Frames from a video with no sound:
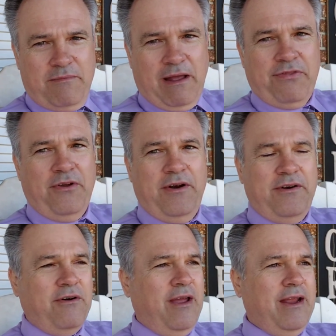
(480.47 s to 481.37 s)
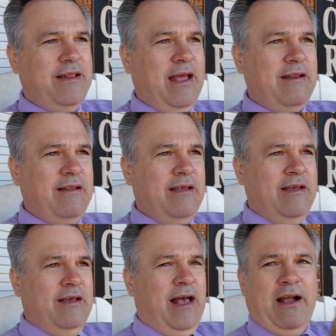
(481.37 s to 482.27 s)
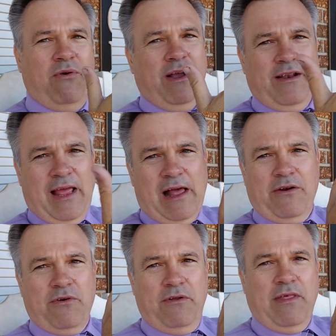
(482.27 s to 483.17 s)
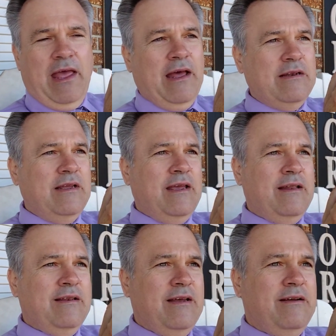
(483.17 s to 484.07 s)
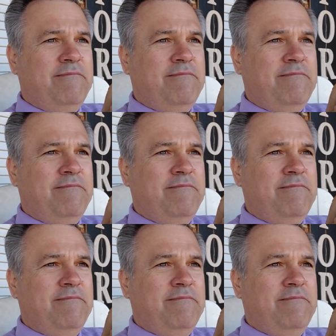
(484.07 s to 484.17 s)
to about third grade, that I quickly outgrew that, and